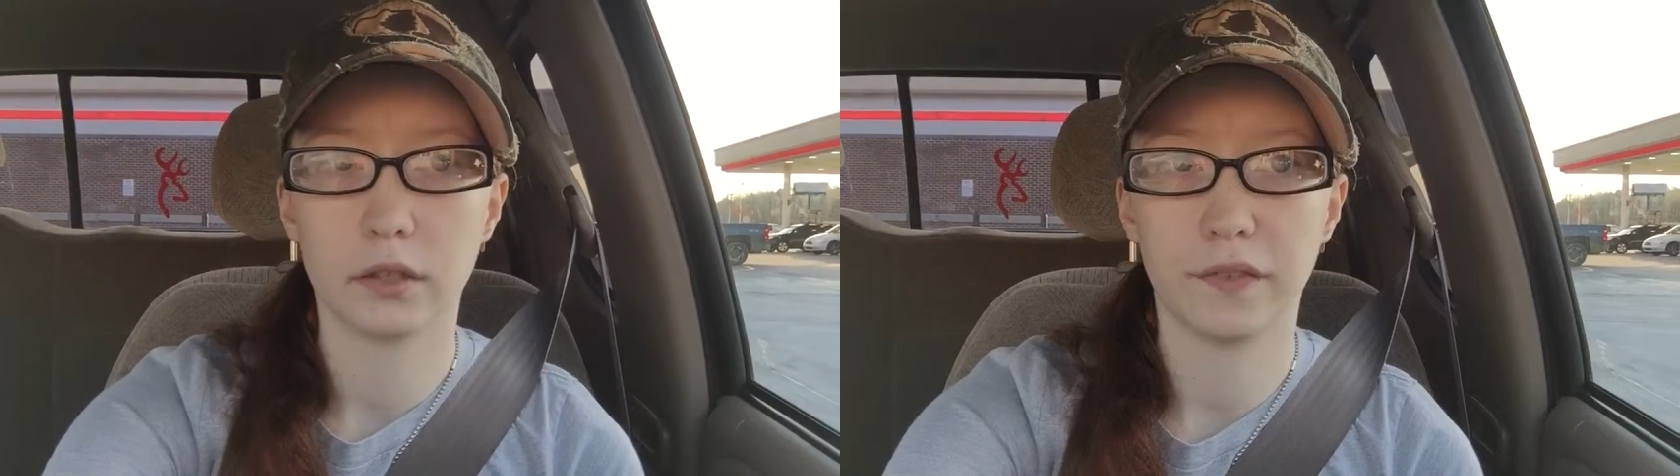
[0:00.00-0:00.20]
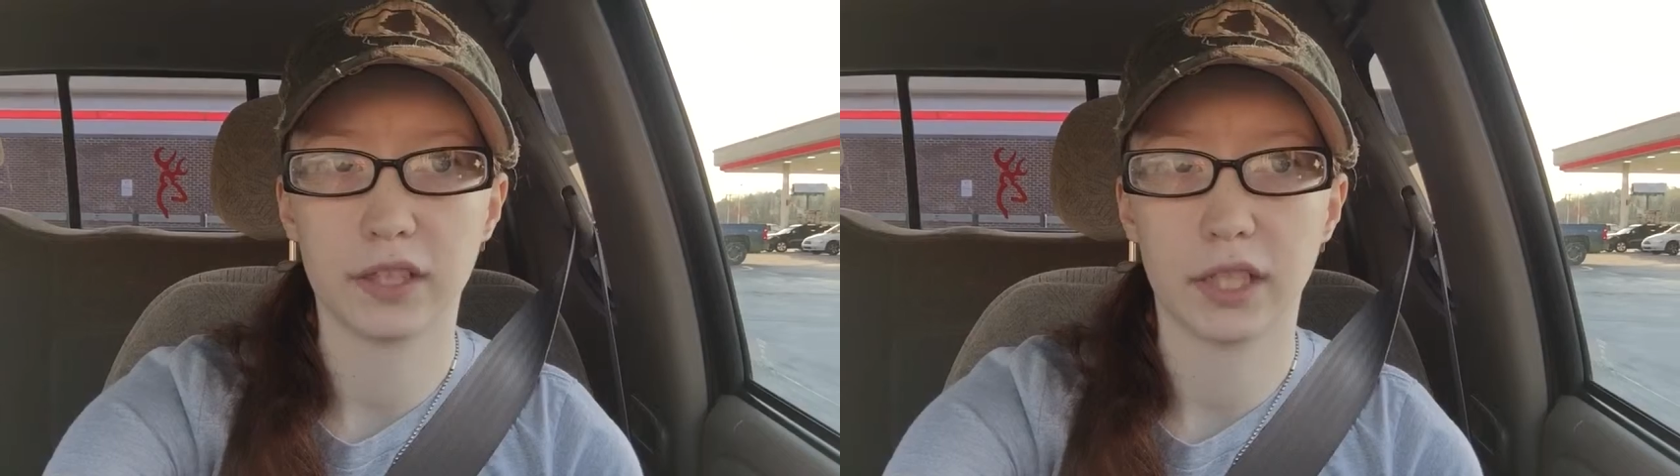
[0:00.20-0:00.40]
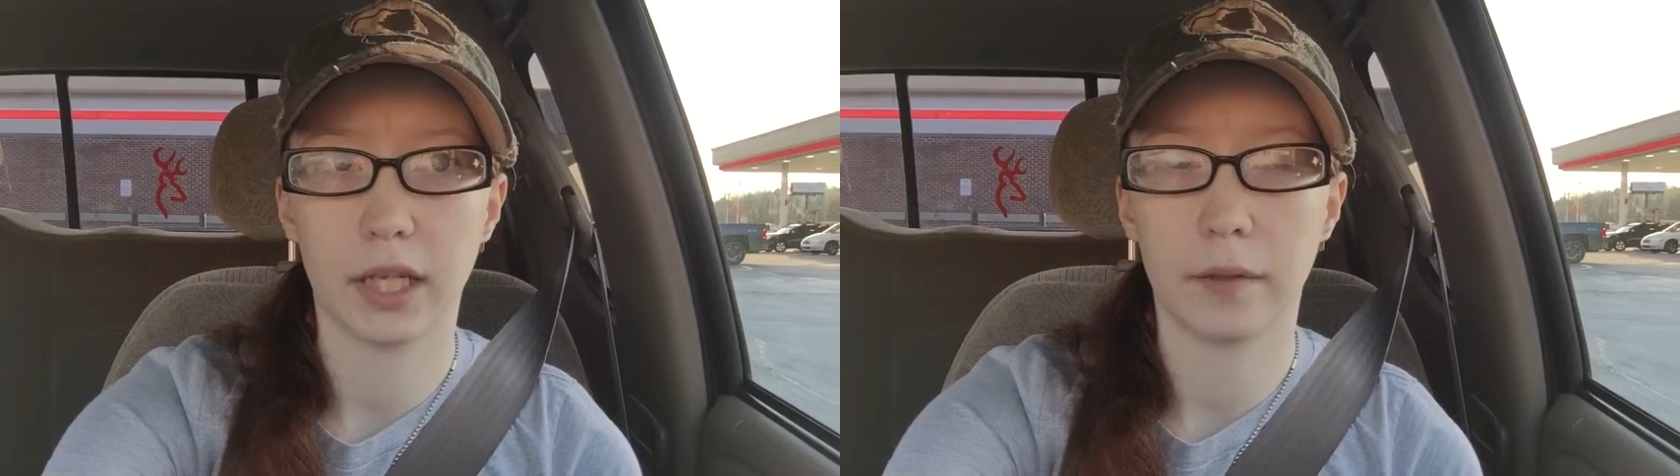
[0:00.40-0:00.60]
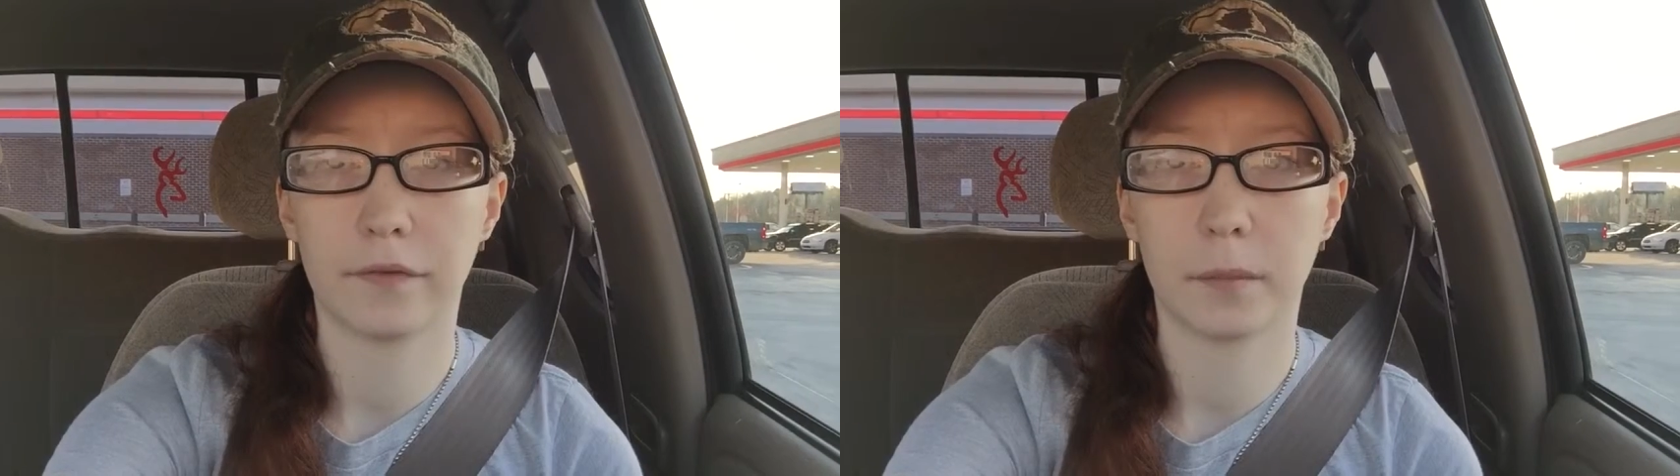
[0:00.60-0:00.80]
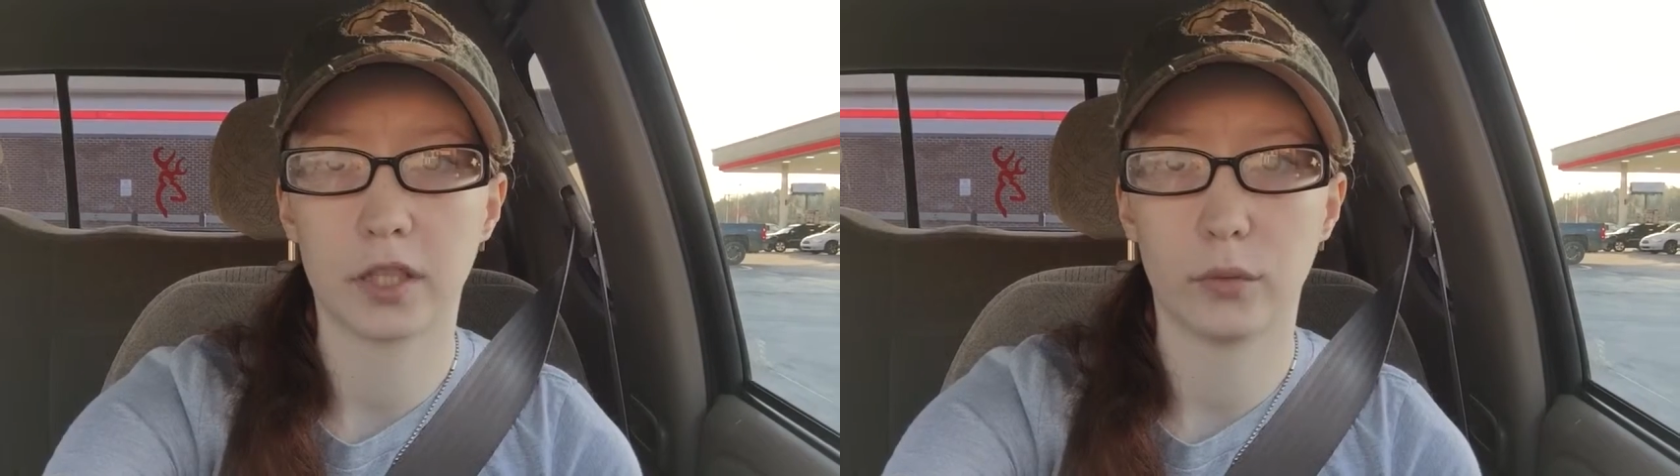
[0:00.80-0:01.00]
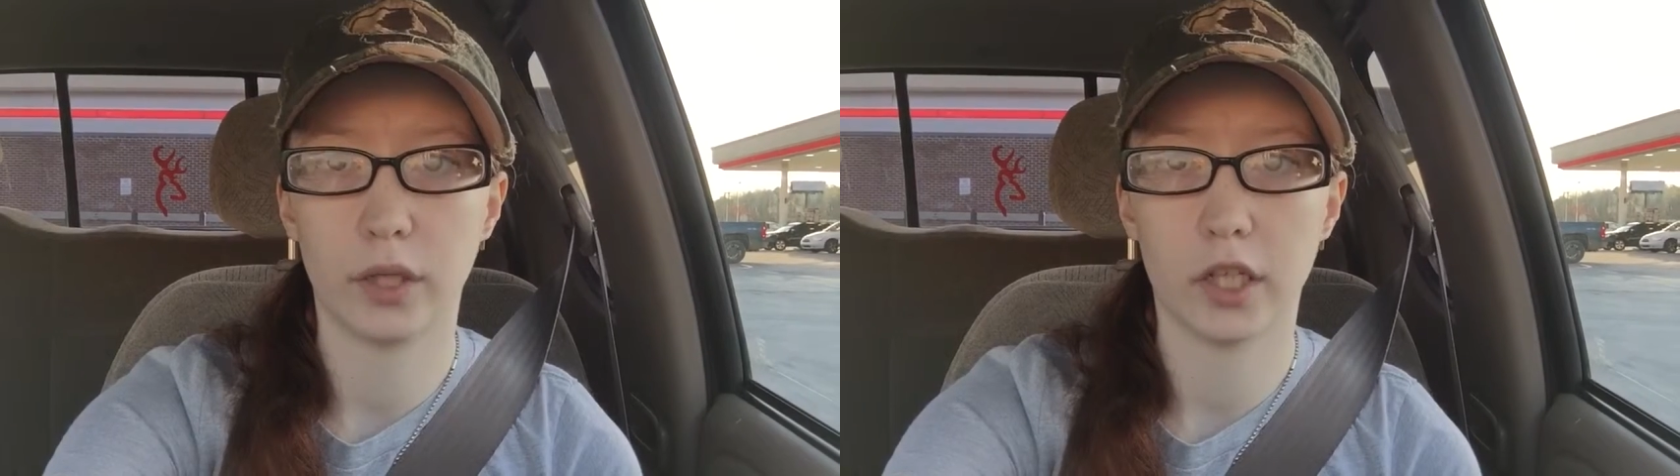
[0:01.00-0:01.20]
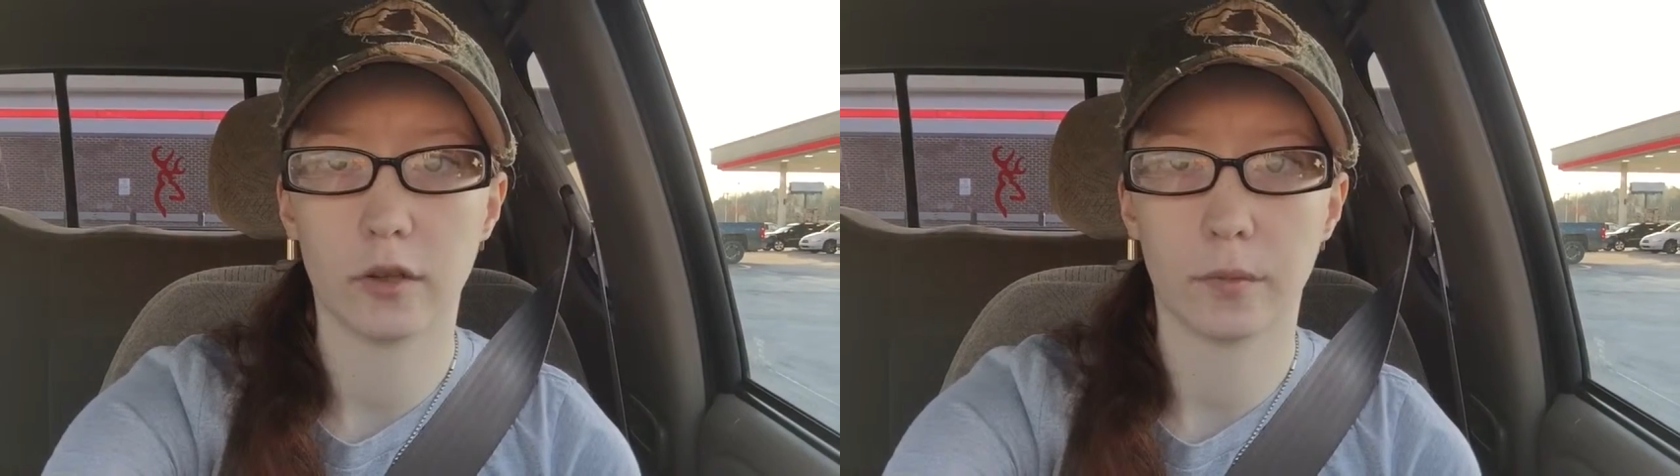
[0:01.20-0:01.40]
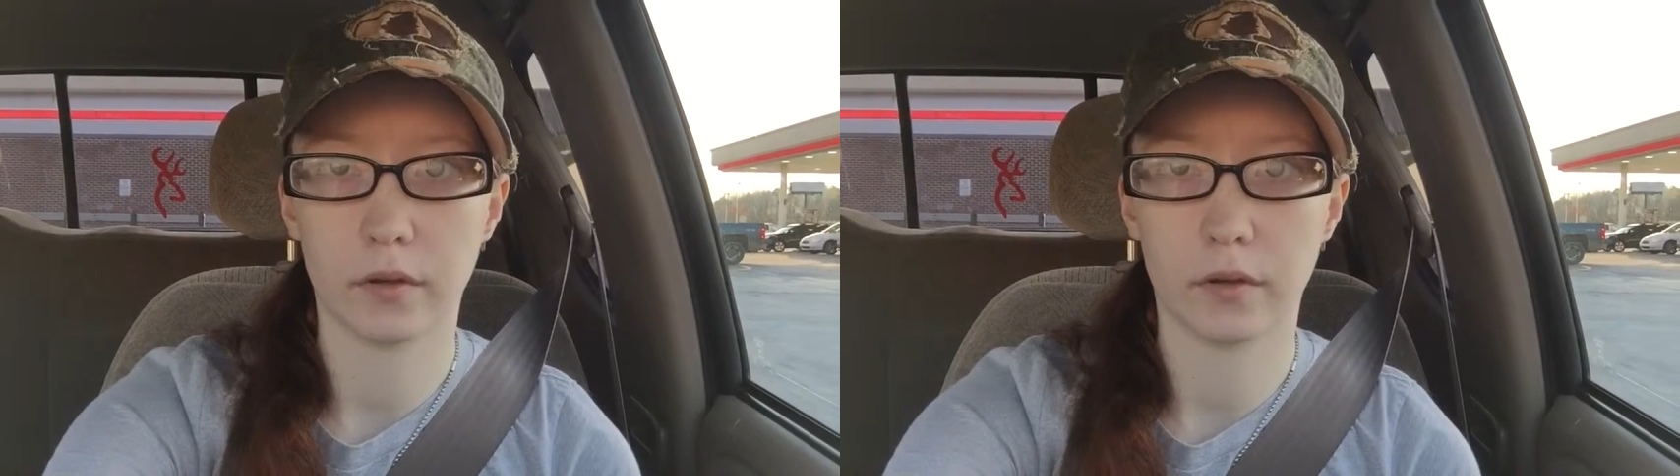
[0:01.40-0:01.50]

to visit him for my 20th